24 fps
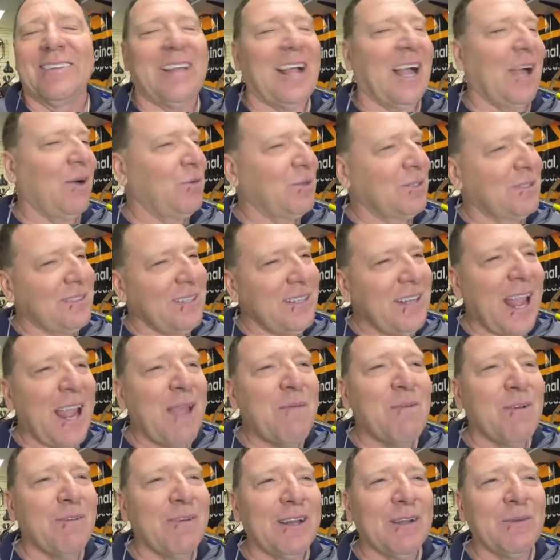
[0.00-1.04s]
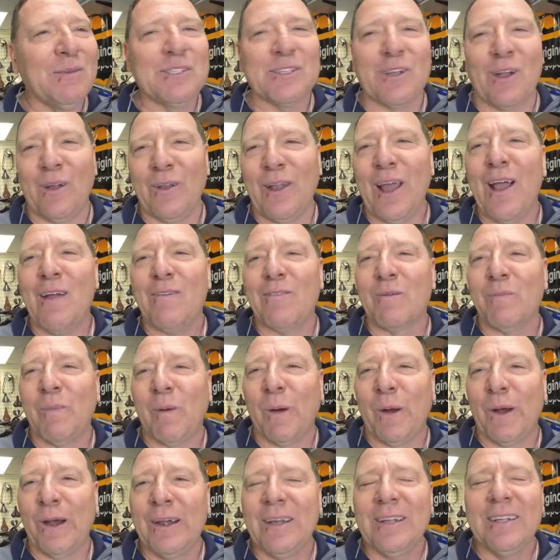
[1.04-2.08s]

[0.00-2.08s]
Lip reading: That was the name of it. It was called a hoverboard.